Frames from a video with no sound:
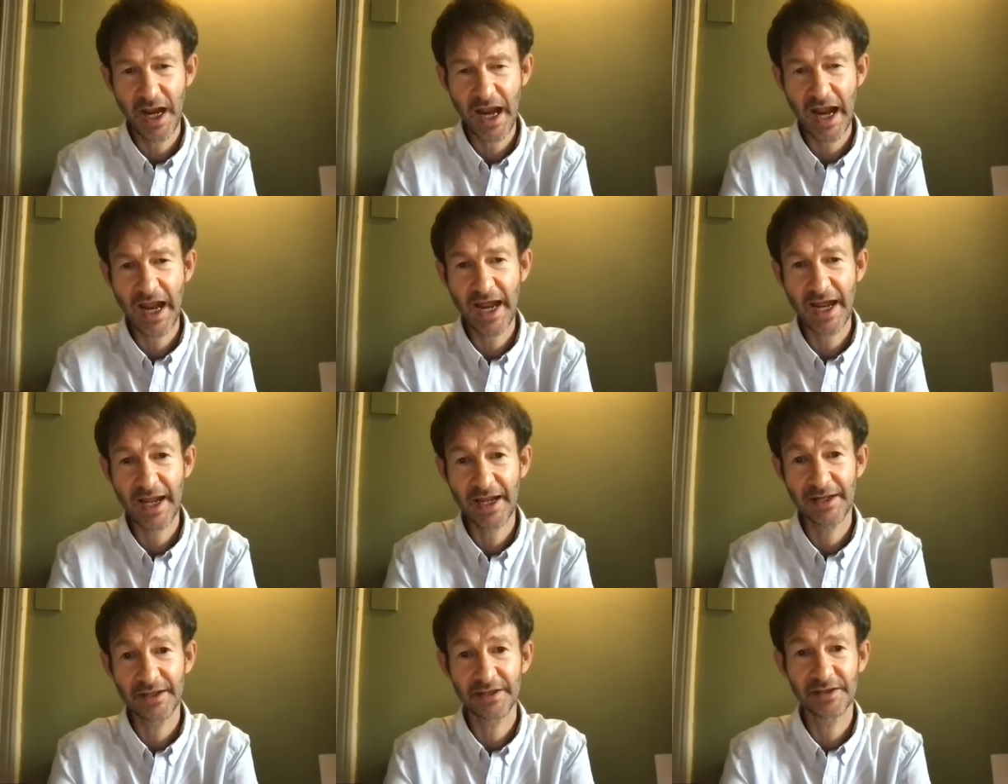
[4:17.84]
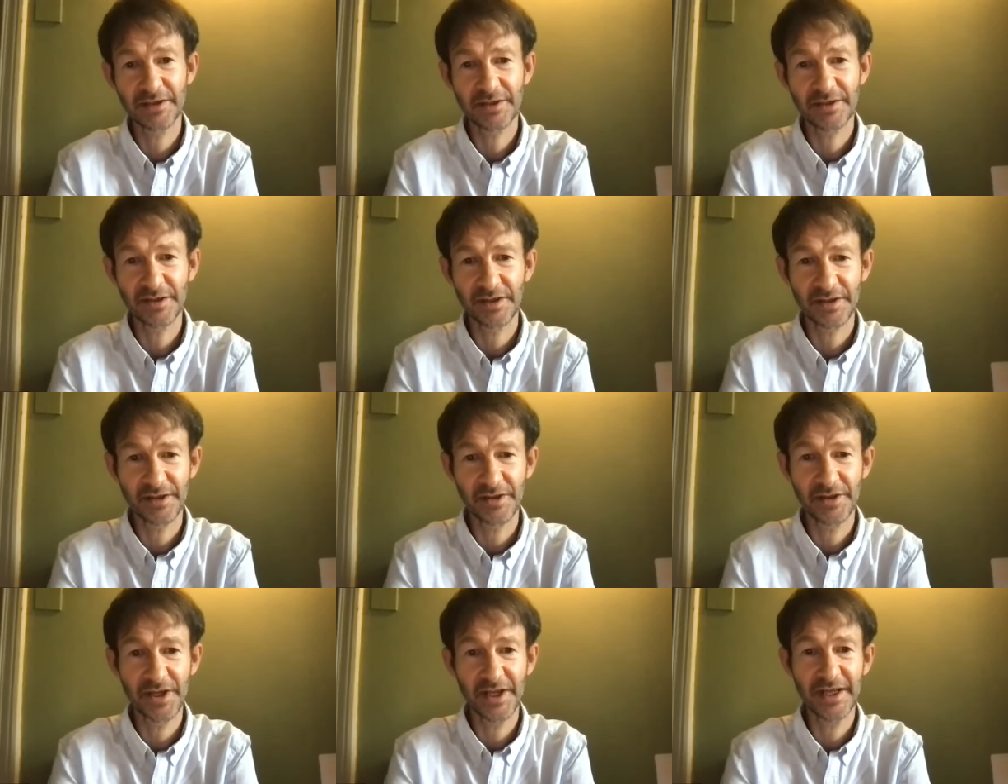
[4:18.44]
and
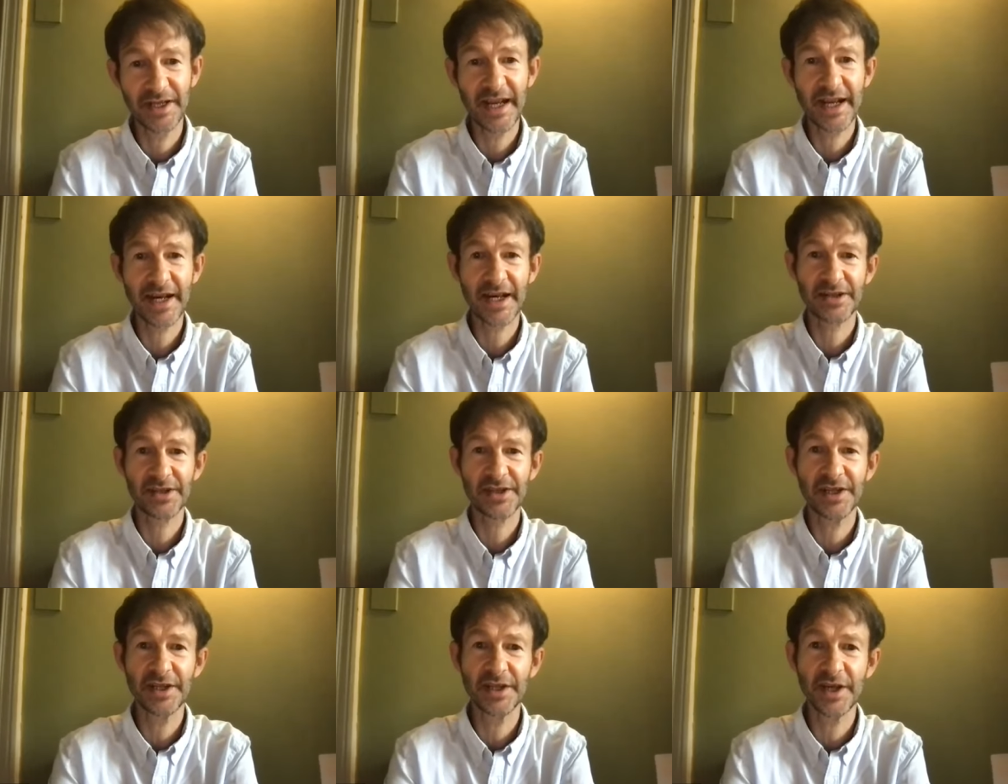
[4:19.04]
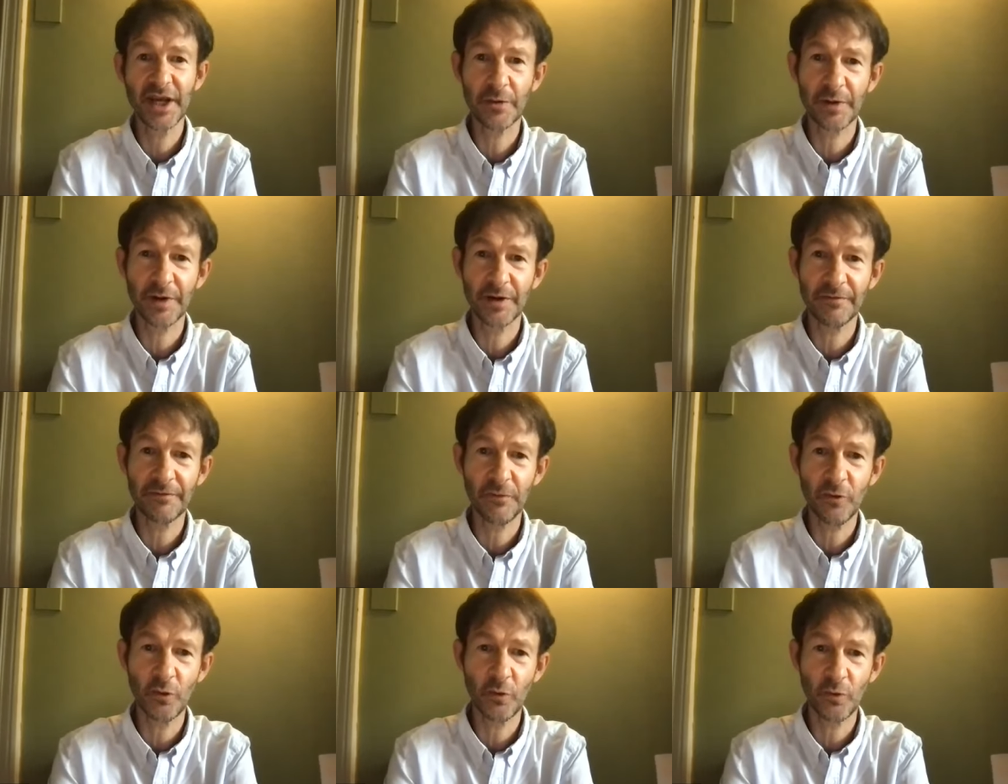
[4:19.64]
the legacy going
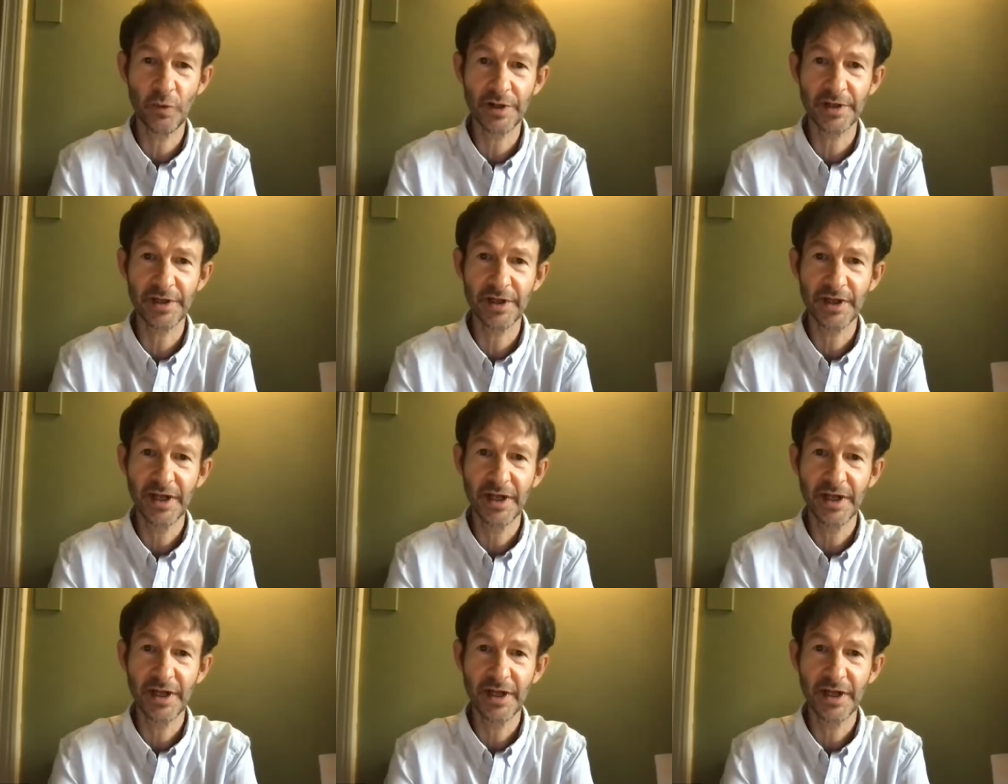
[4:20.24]
forward.